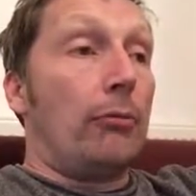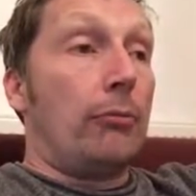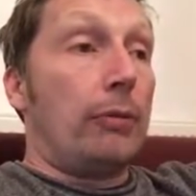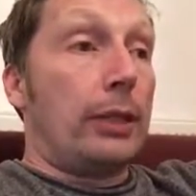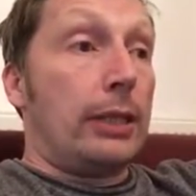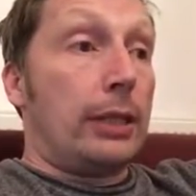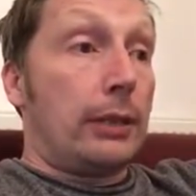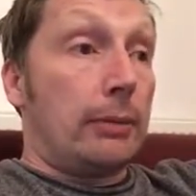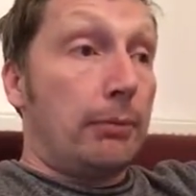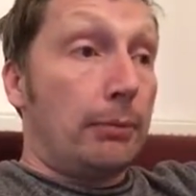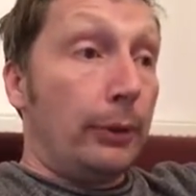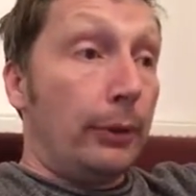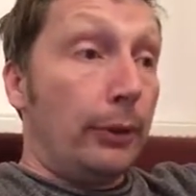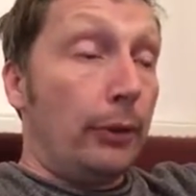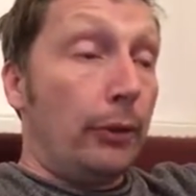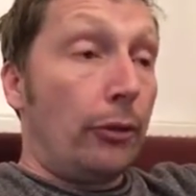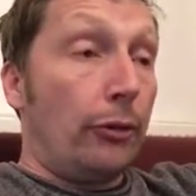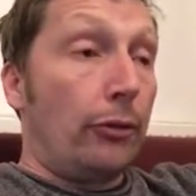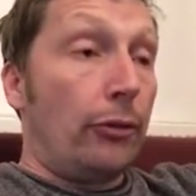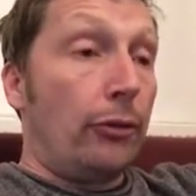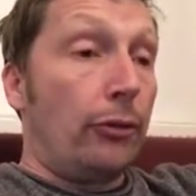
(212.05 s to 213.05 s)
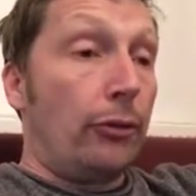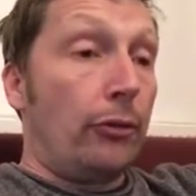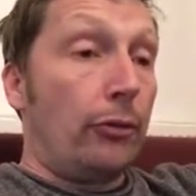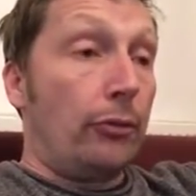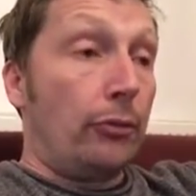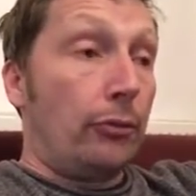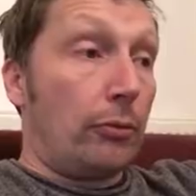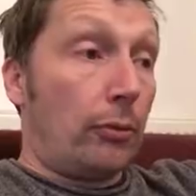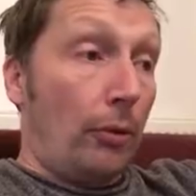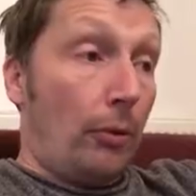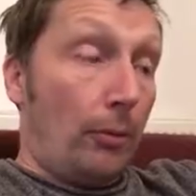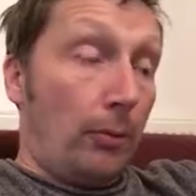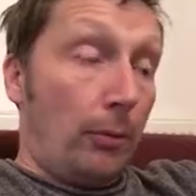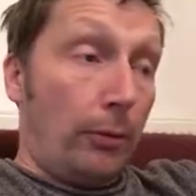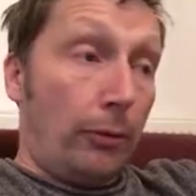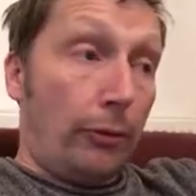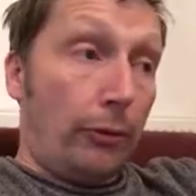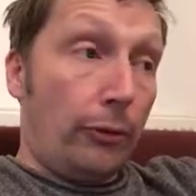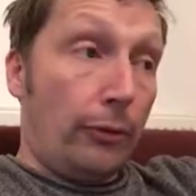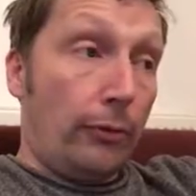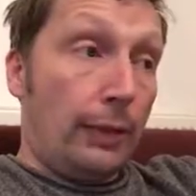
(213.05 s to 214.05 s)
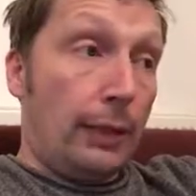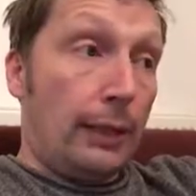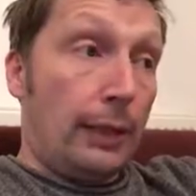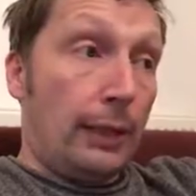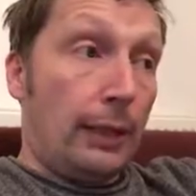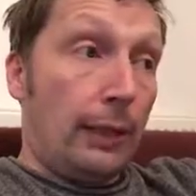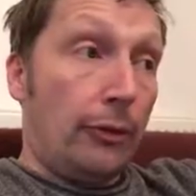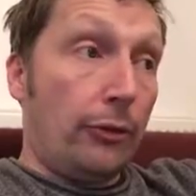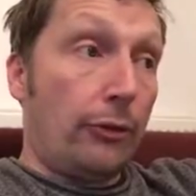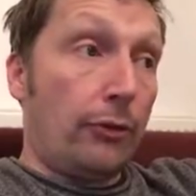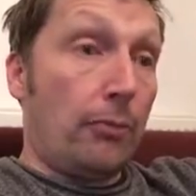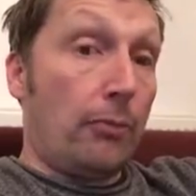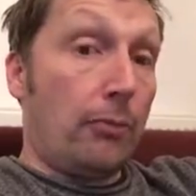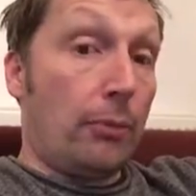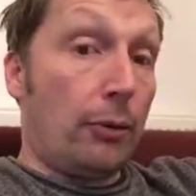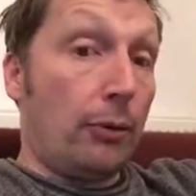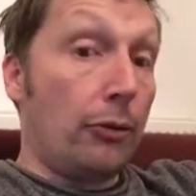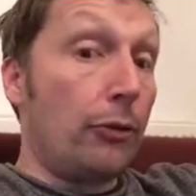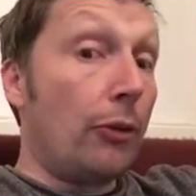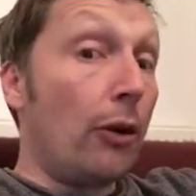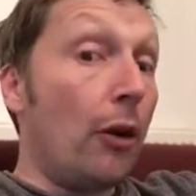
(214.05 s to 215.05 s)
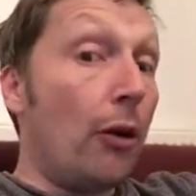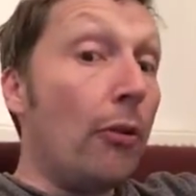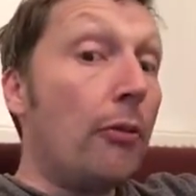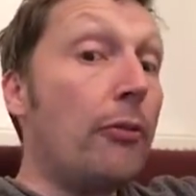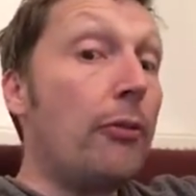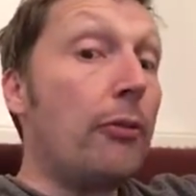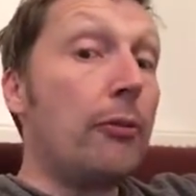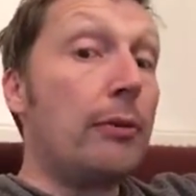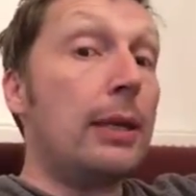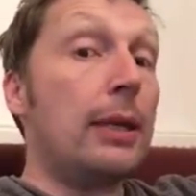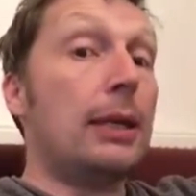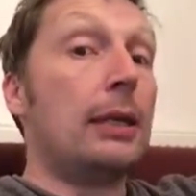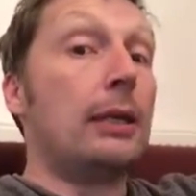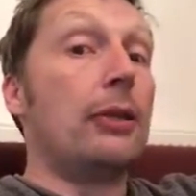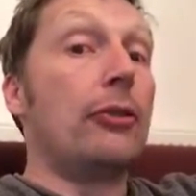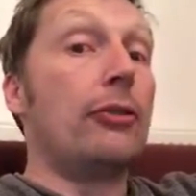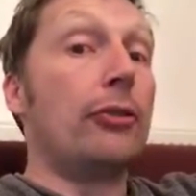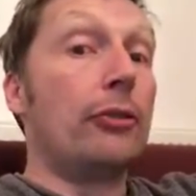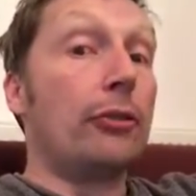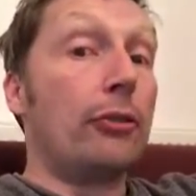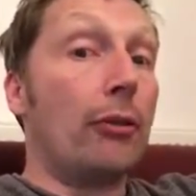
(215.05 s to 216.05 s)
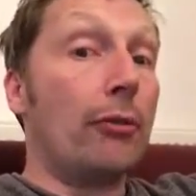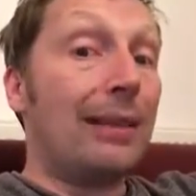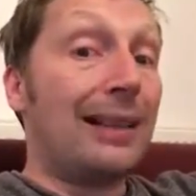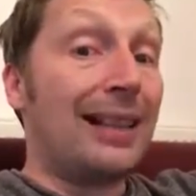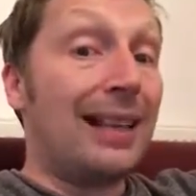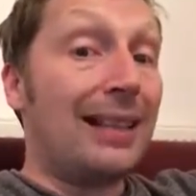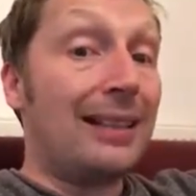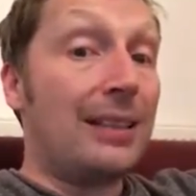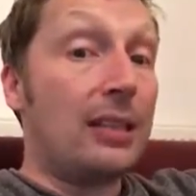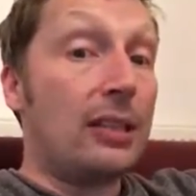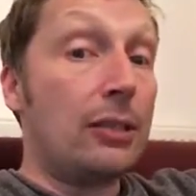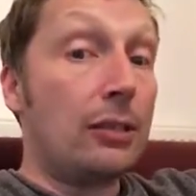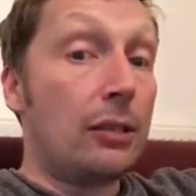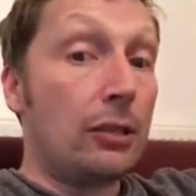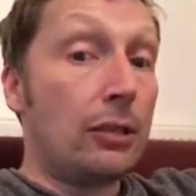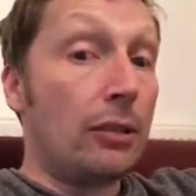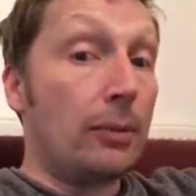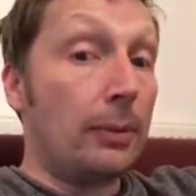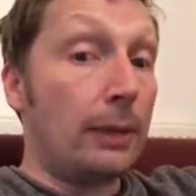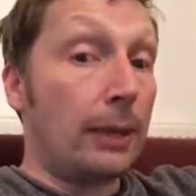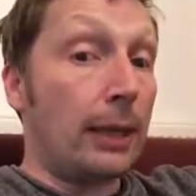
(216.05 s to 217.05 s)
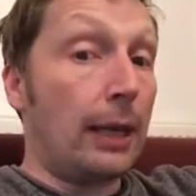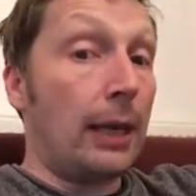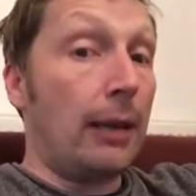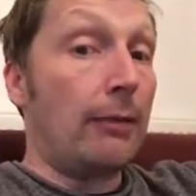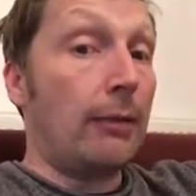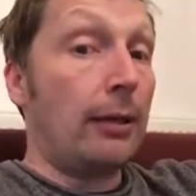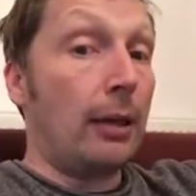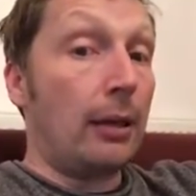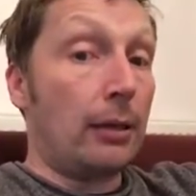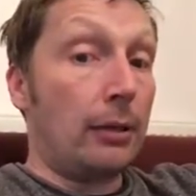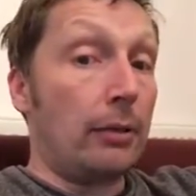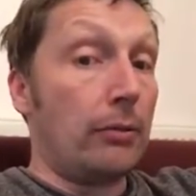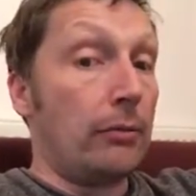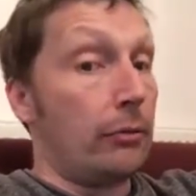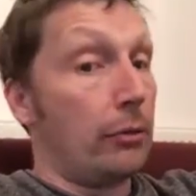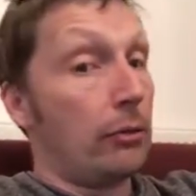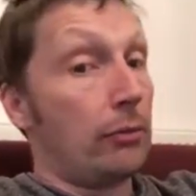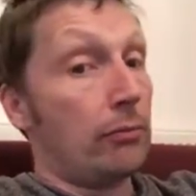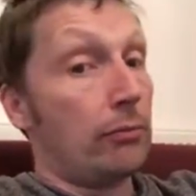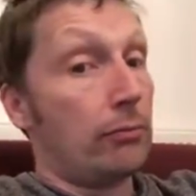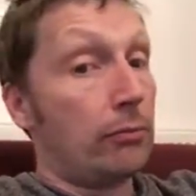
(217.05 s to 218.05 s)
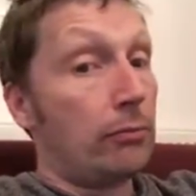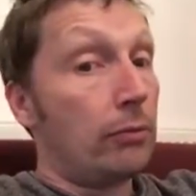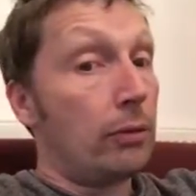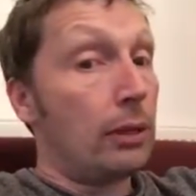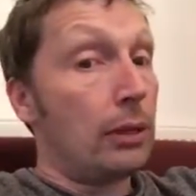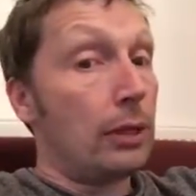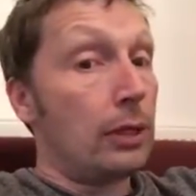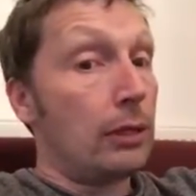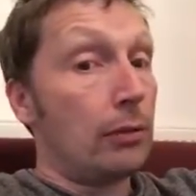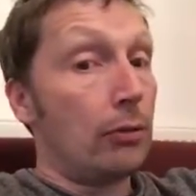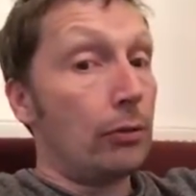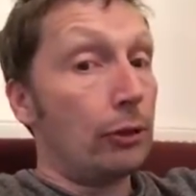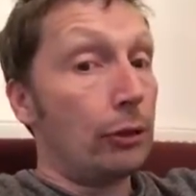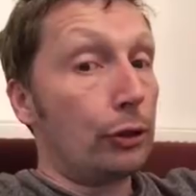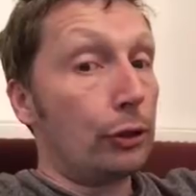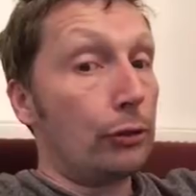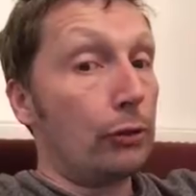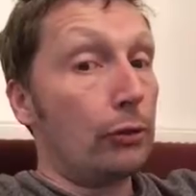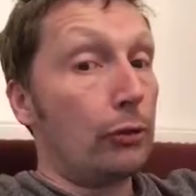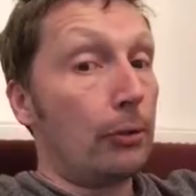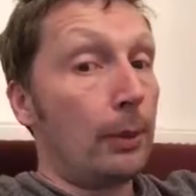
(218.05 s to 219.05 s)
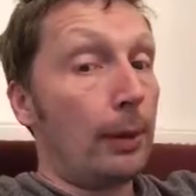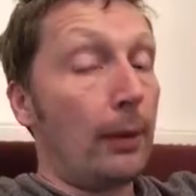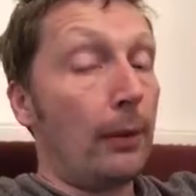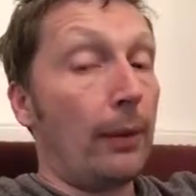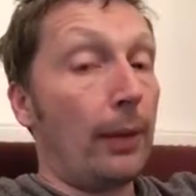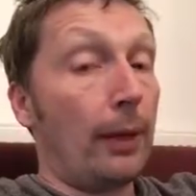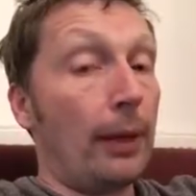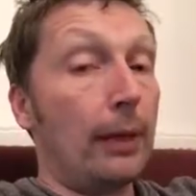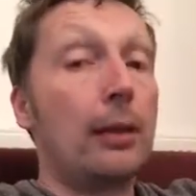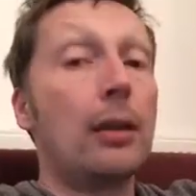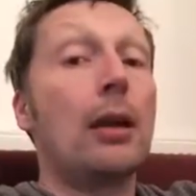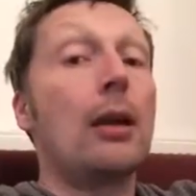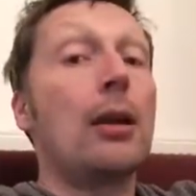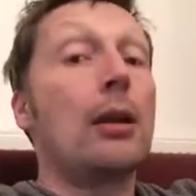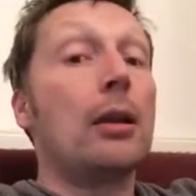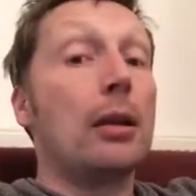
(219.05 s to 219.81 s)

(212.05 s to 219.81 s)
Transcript: reading books on the reading list, books off the reading list that are related to the topic area, and if you're really not sure about that,